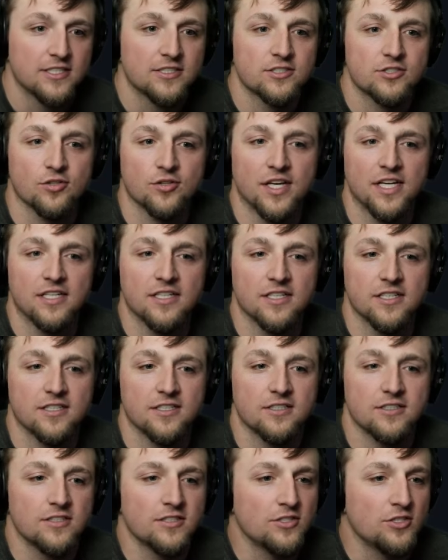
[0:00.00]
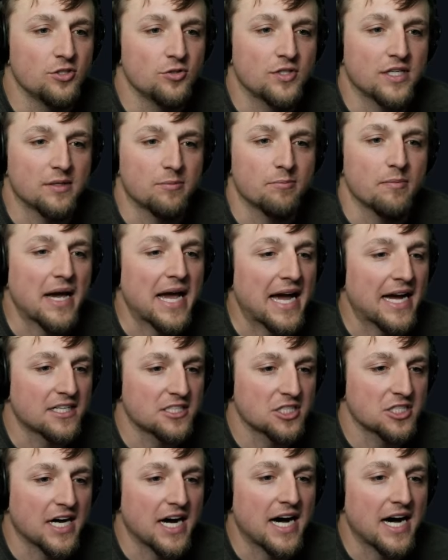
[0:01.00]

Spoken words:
So then you can match